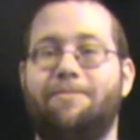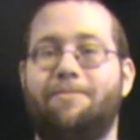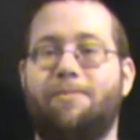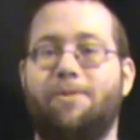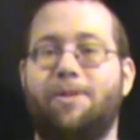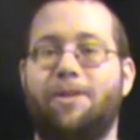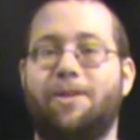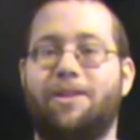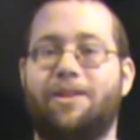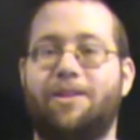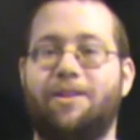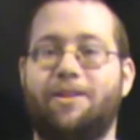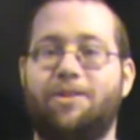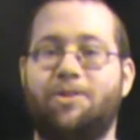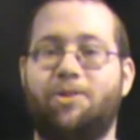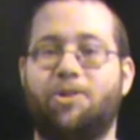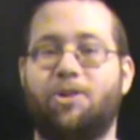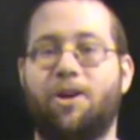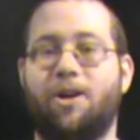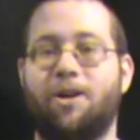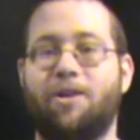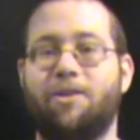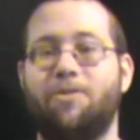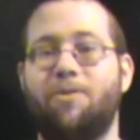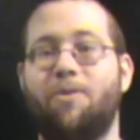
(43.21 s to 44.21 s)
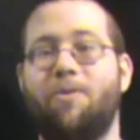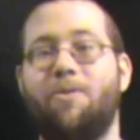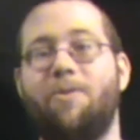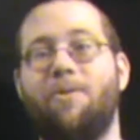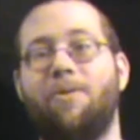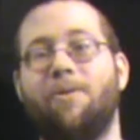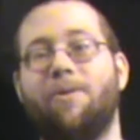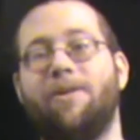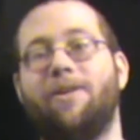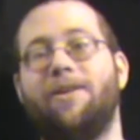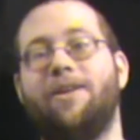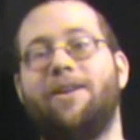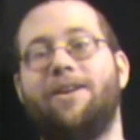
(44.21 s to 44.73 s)
with the Chuck
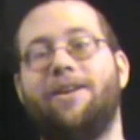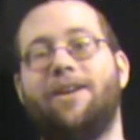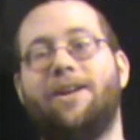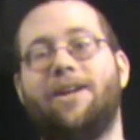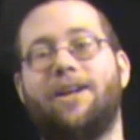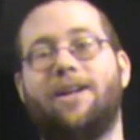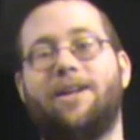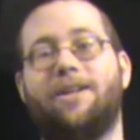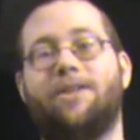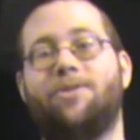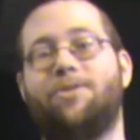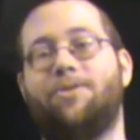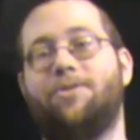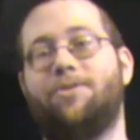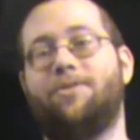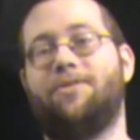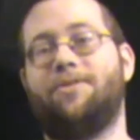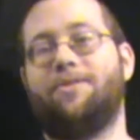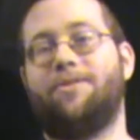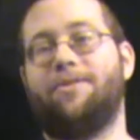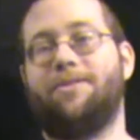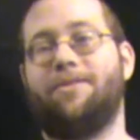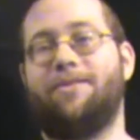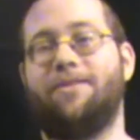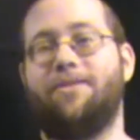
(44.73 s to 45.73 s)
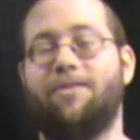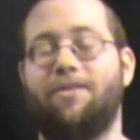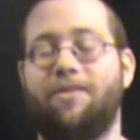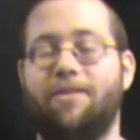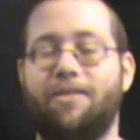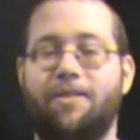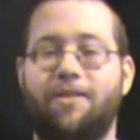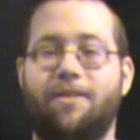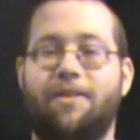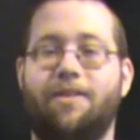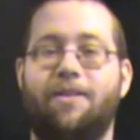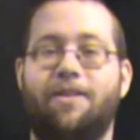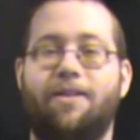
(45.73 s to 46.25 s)
Norris.
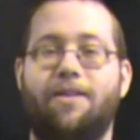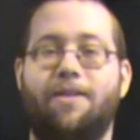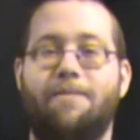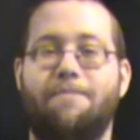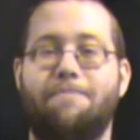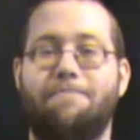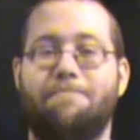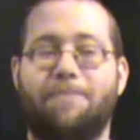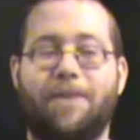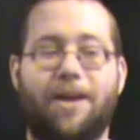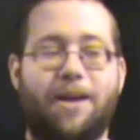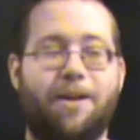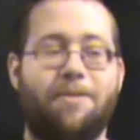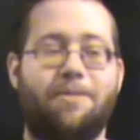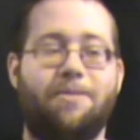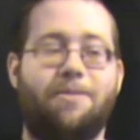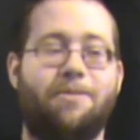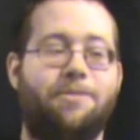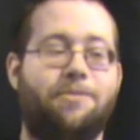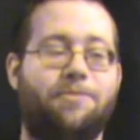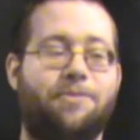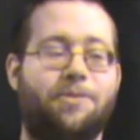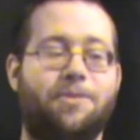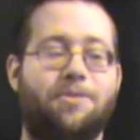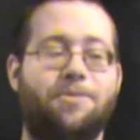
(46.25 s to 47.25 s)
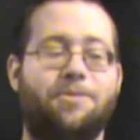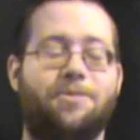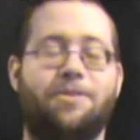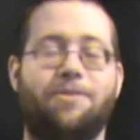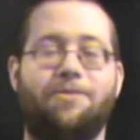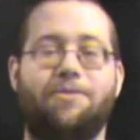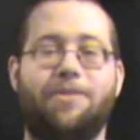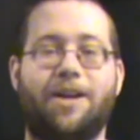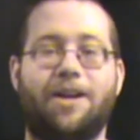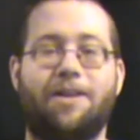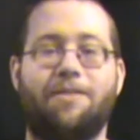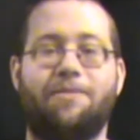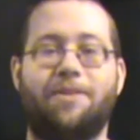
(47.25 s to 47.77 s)
I don't know if those
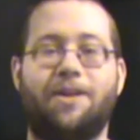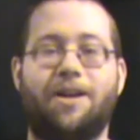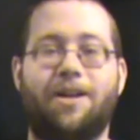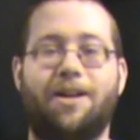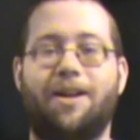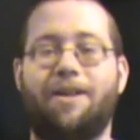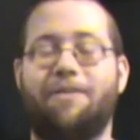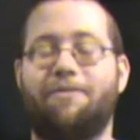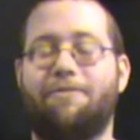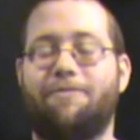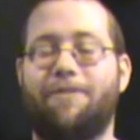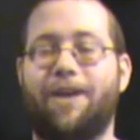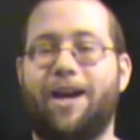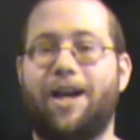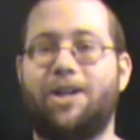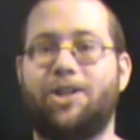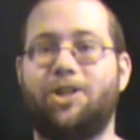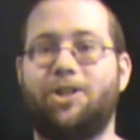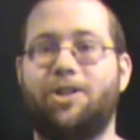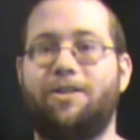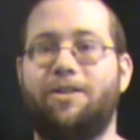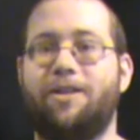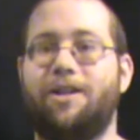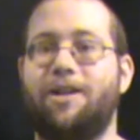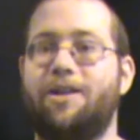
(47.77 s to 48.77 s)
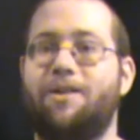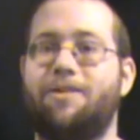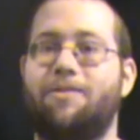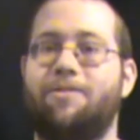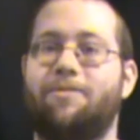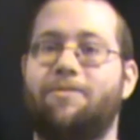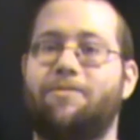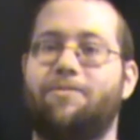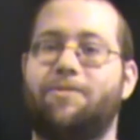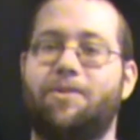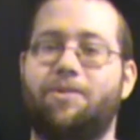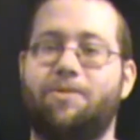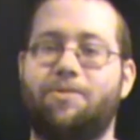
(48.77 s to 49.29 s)
have kind of gone out of fashion
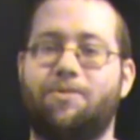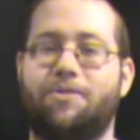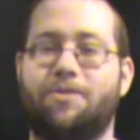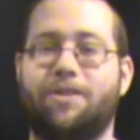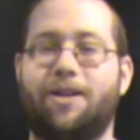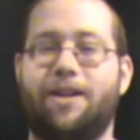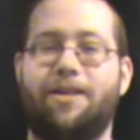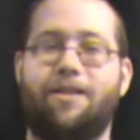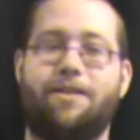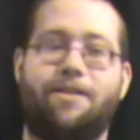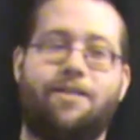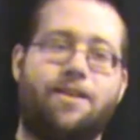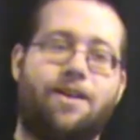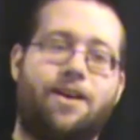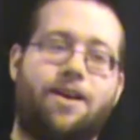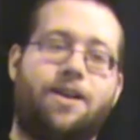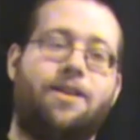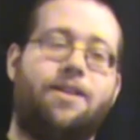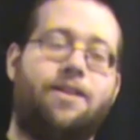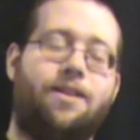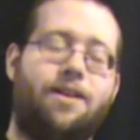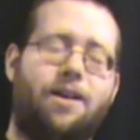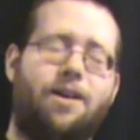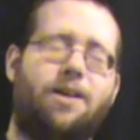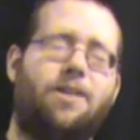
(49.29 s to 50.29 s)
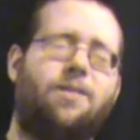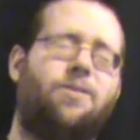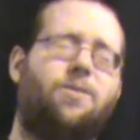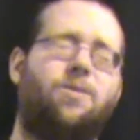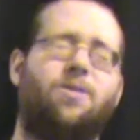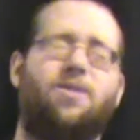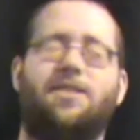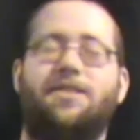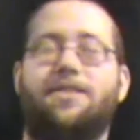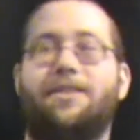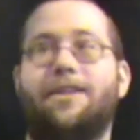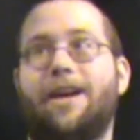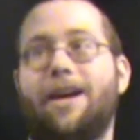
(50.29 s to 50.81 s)
now, if those kind of died down,
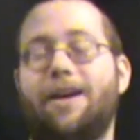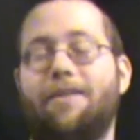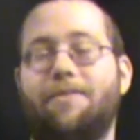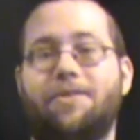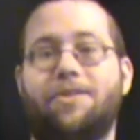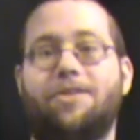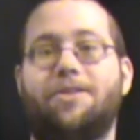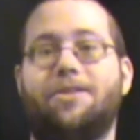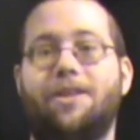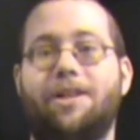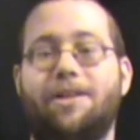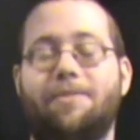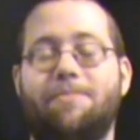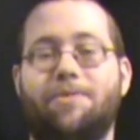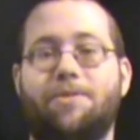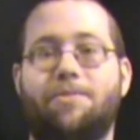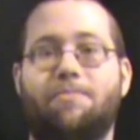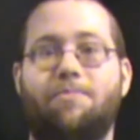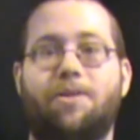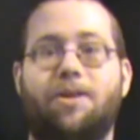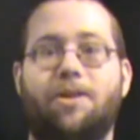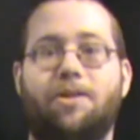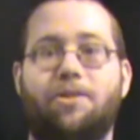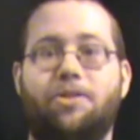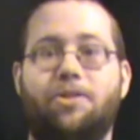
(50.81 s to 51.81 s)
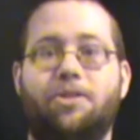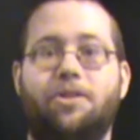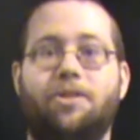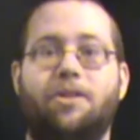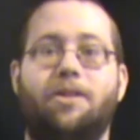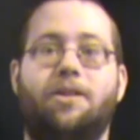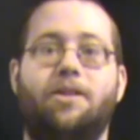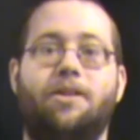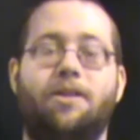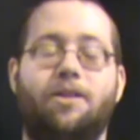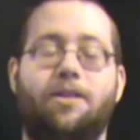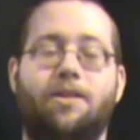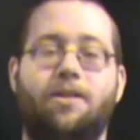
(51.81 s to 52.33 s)
or just haven't seen them as much.
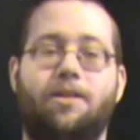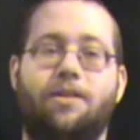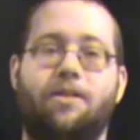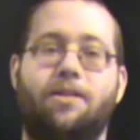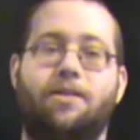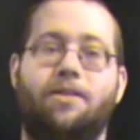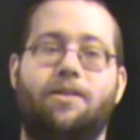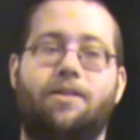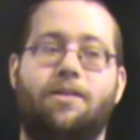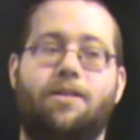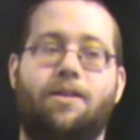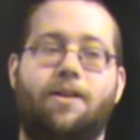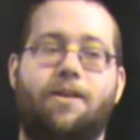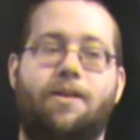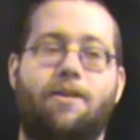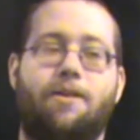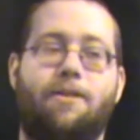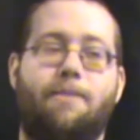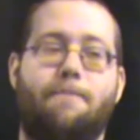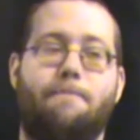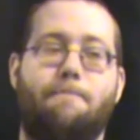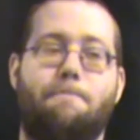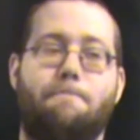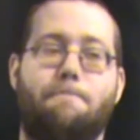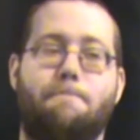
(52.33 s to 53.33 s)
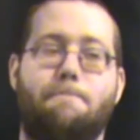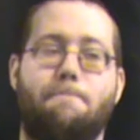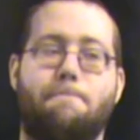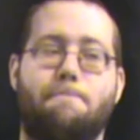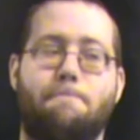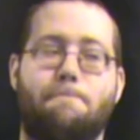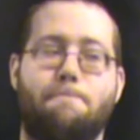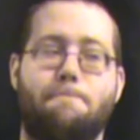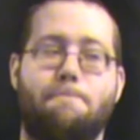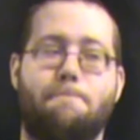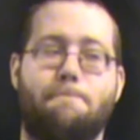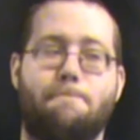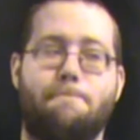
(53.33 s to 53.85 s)
Um,
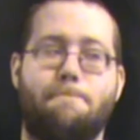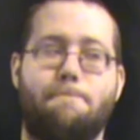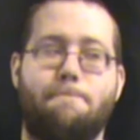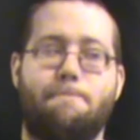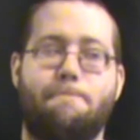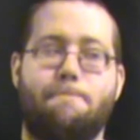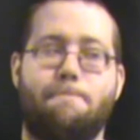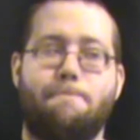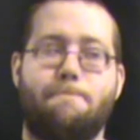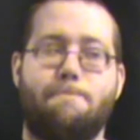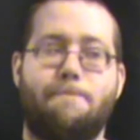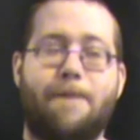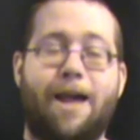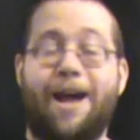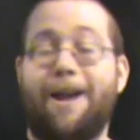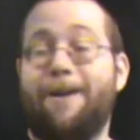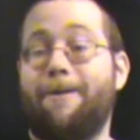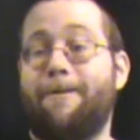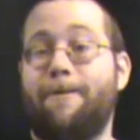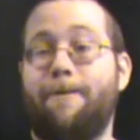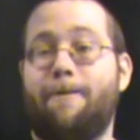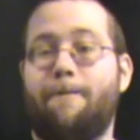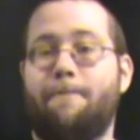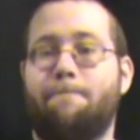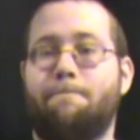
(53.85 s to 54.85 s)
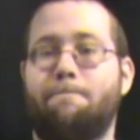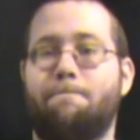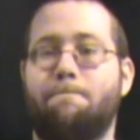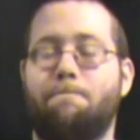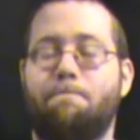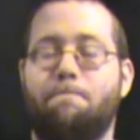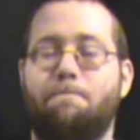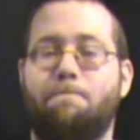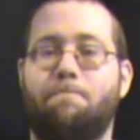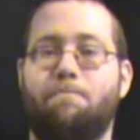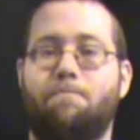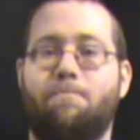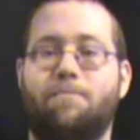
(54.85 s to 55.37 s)
I don't know.
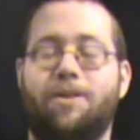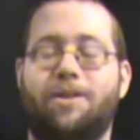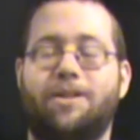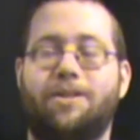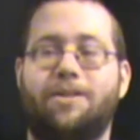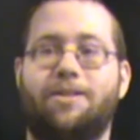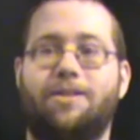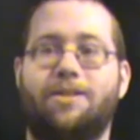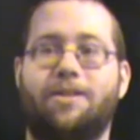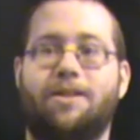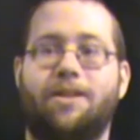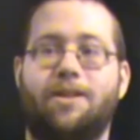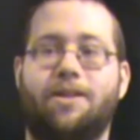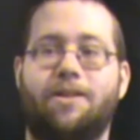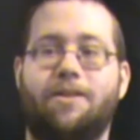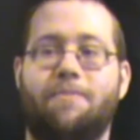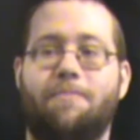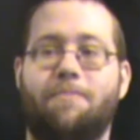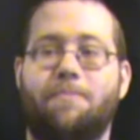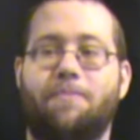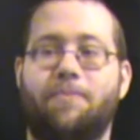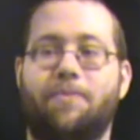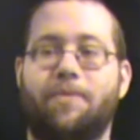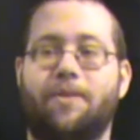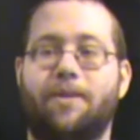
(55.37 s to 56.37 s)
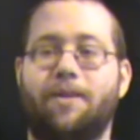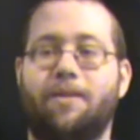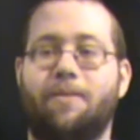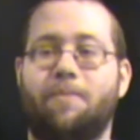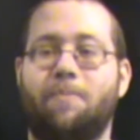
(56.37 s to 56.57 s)
But um,